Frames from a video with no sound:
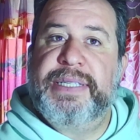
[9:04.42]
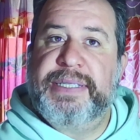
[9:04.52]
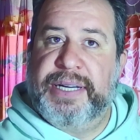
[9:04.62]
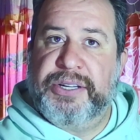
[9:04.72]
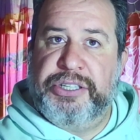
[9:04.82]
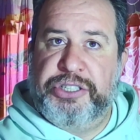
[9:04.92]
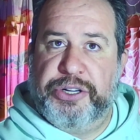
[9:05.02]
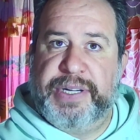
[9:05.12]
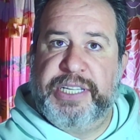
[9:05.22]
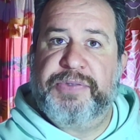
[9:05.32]
to tell the
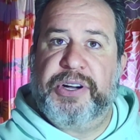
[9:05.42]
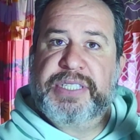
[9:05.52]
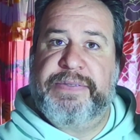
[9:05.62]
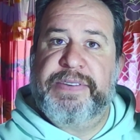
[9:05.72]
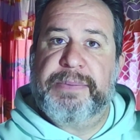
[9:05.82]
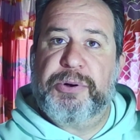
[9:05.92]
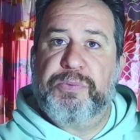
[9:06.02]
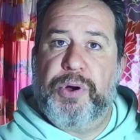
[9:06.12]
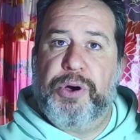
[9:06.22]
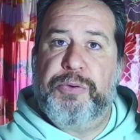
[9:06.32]
jury as far as giving them a
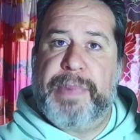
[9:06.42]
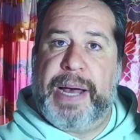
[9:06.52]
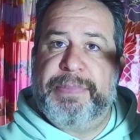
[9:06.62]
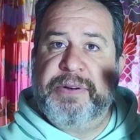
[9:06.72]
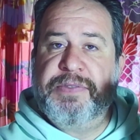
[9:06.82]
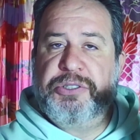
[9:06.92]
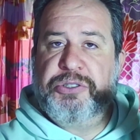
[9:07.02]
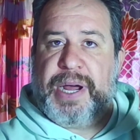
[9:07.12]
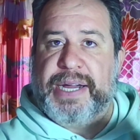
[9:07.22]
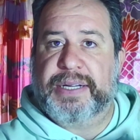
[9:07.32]
roadmap of the
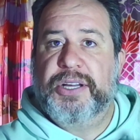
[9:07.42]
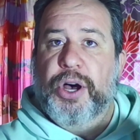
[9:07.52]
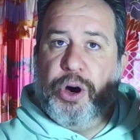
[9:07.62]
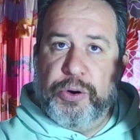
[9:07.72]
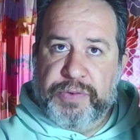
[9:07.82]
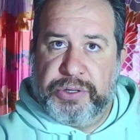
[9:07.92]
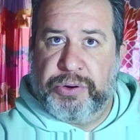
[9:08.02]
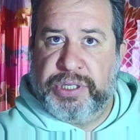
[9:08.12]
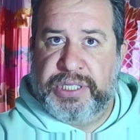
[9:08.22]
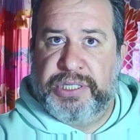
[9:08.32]
trial. Over the
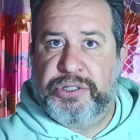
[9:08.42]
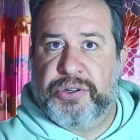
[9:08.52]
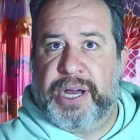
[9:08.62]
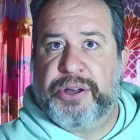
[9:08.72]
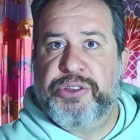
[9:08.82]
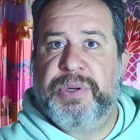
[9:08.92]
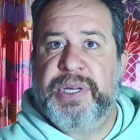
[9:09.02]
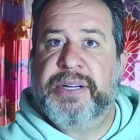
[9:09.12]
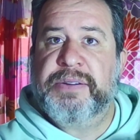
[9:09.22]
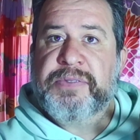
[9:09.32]
course of this trial, you will
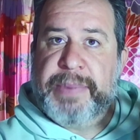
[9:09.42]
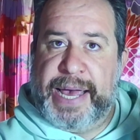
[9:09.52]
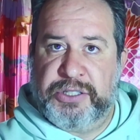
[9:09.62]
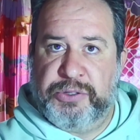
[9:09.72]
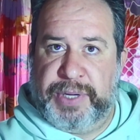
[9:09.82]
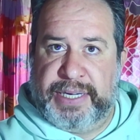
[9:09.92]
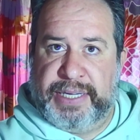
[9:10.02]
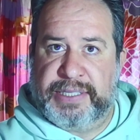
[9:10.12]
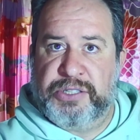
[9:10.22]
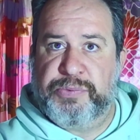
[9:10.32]
hear from X
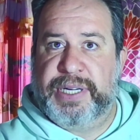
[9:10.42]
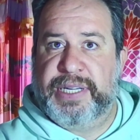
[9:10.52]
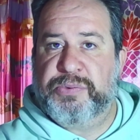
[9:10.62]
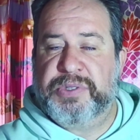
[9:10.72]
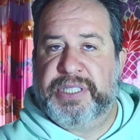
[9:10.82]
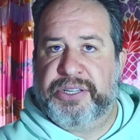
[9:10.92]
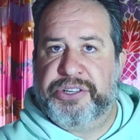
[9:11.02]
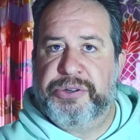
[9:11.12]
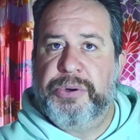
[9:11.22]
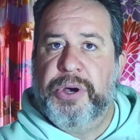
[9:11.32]
witness. This witness will tell
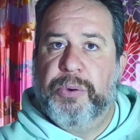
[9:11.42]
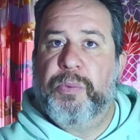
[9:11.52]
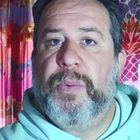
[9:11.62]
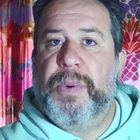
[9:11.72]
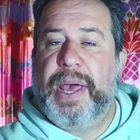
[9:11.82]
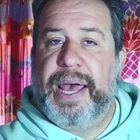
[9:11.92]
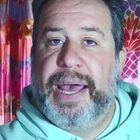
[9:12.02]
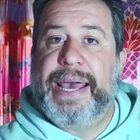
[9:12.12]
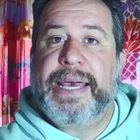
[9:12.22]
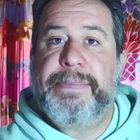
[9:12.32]
you
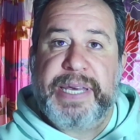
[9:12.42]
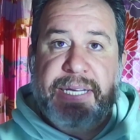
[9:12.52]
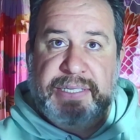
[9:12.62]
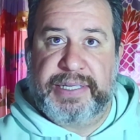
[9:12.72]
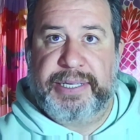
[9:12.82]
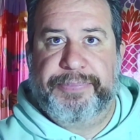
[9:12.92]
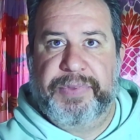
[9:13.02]
A, B, and C.